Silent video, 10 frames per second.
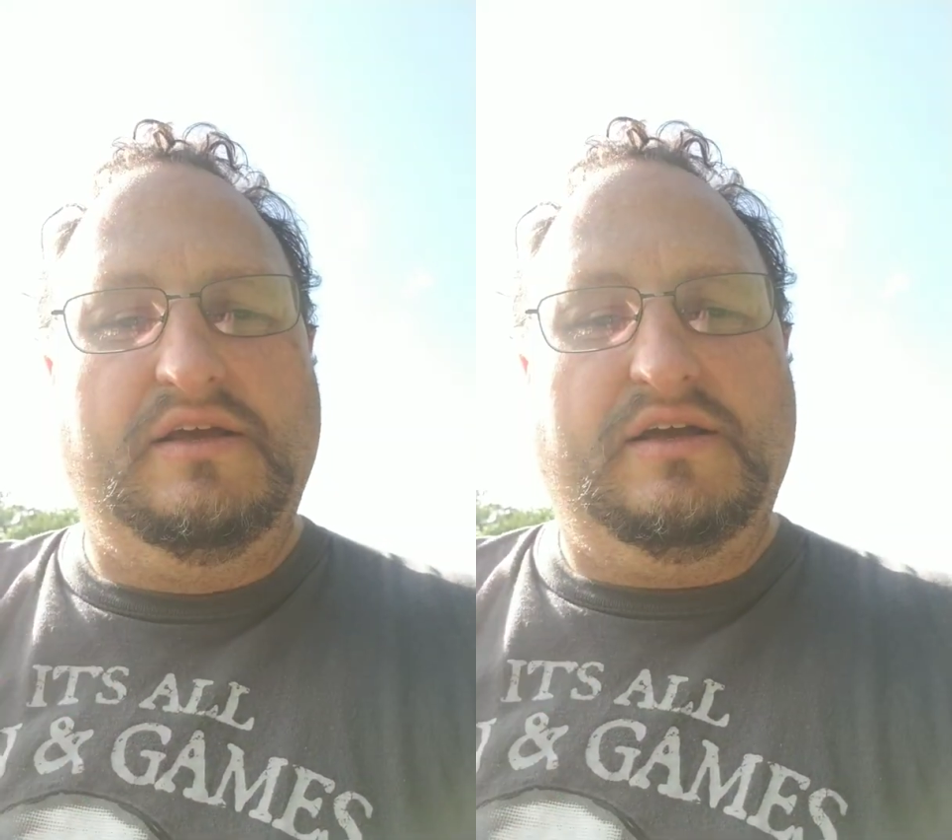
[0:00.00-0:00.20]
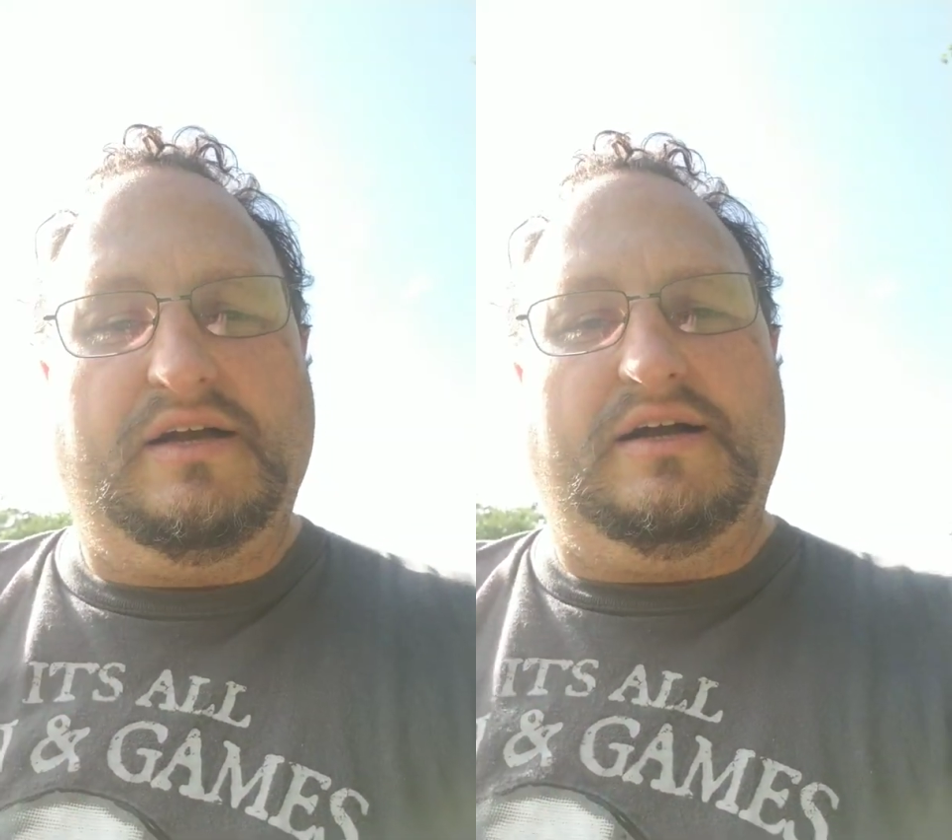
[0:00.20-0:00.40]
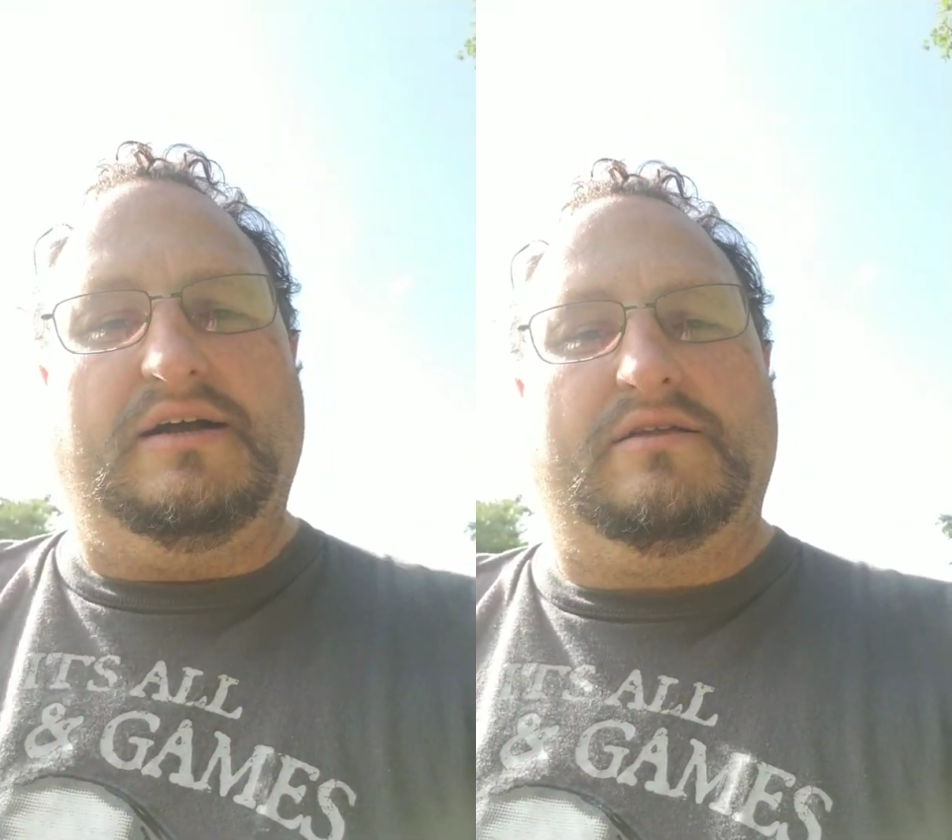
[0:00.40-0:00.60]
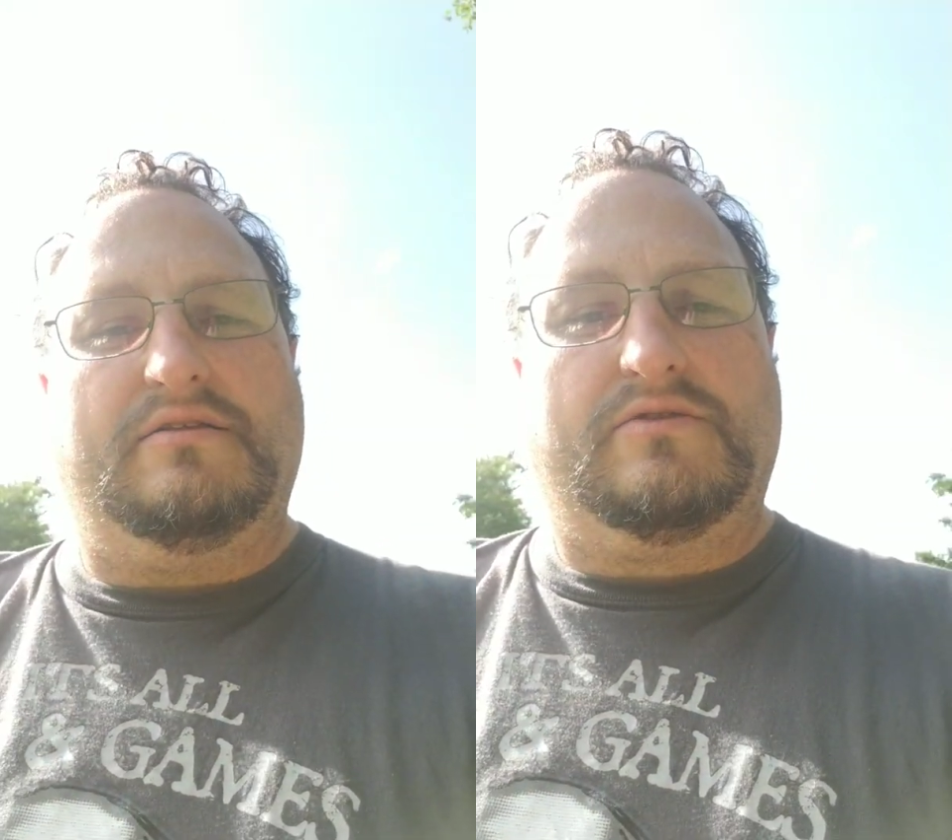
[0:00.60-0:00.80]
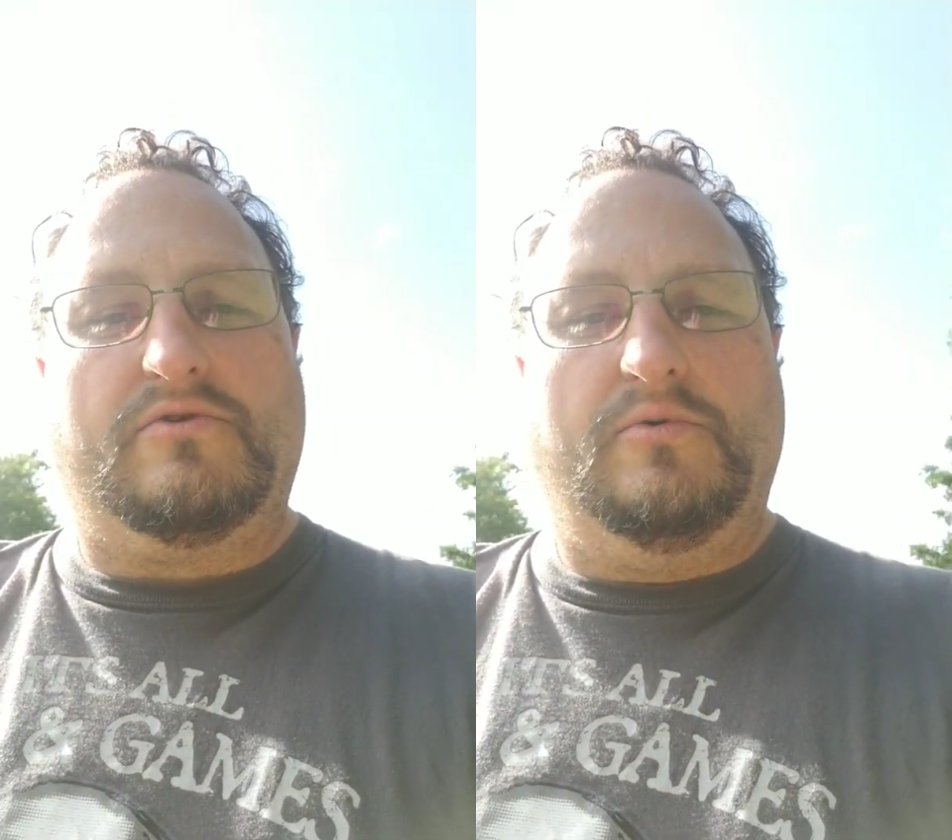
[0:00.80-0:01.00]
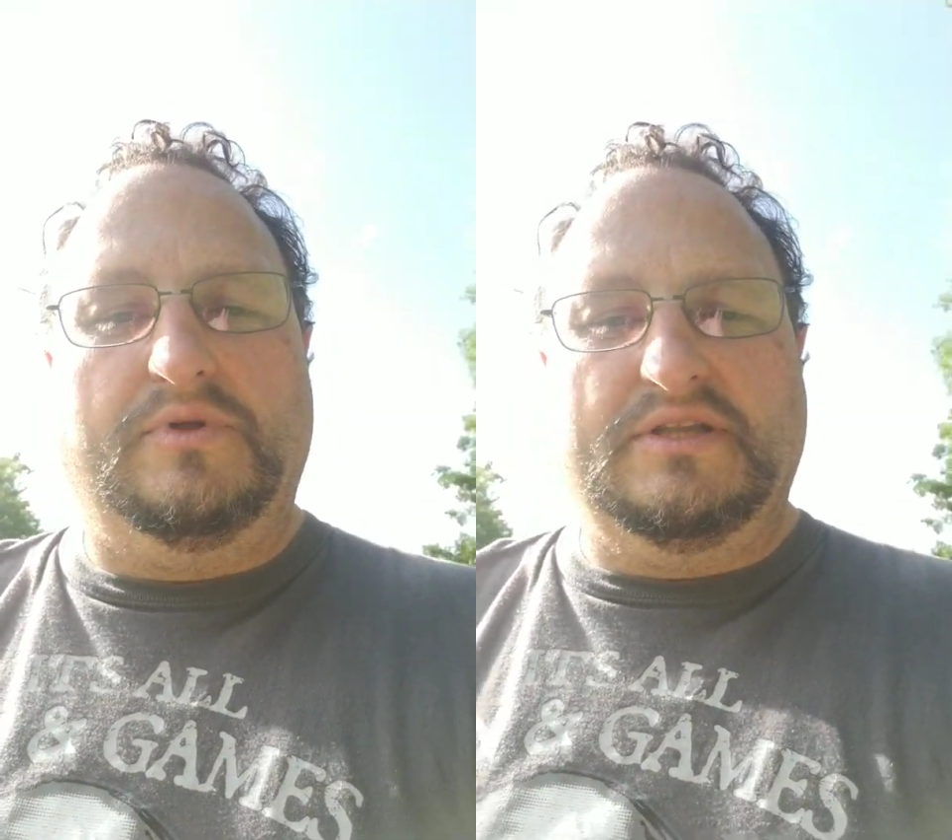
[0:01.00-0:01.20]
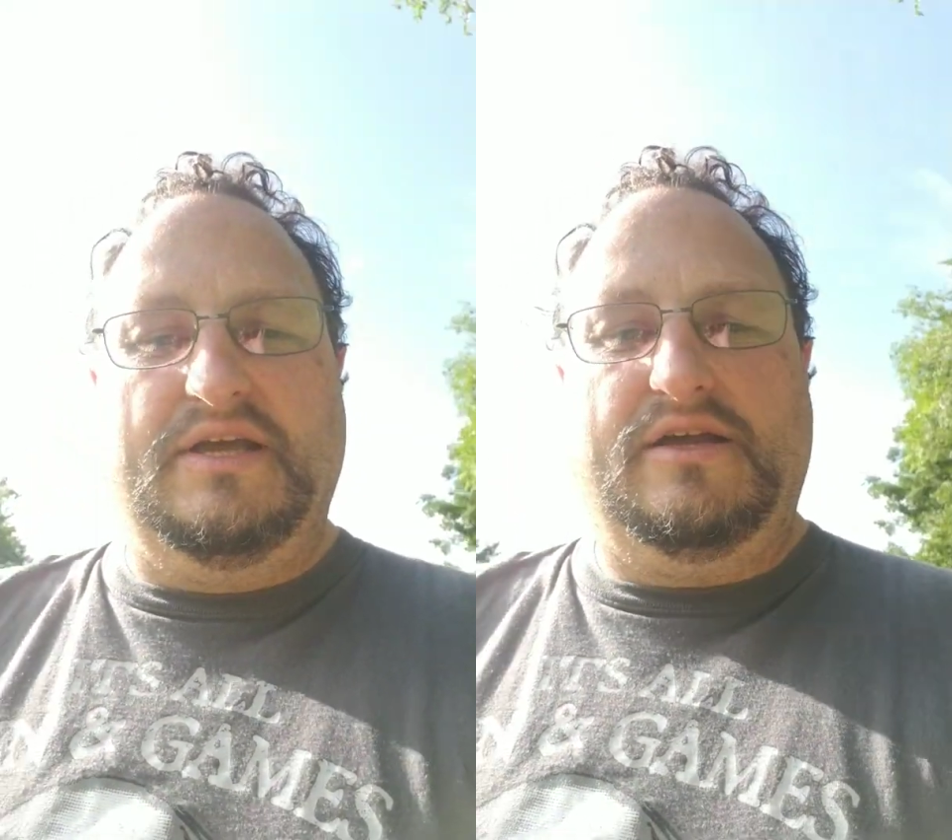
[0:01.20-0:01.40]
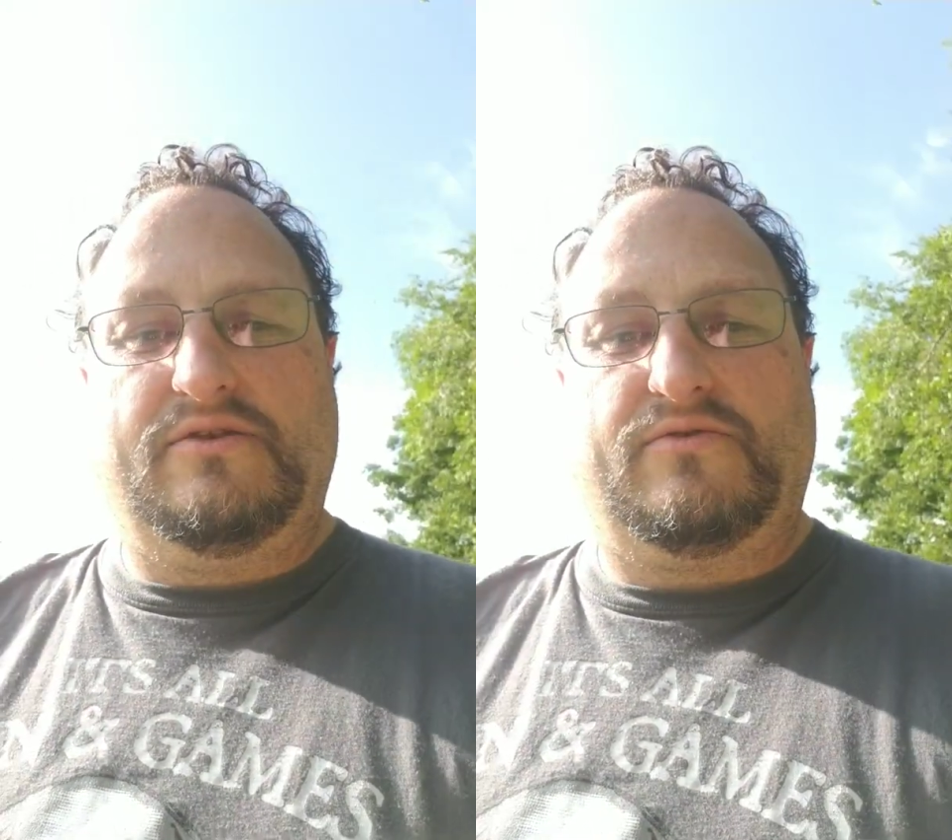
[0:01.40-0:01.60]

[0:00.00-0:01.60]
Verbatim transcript: Uh, throw them a link,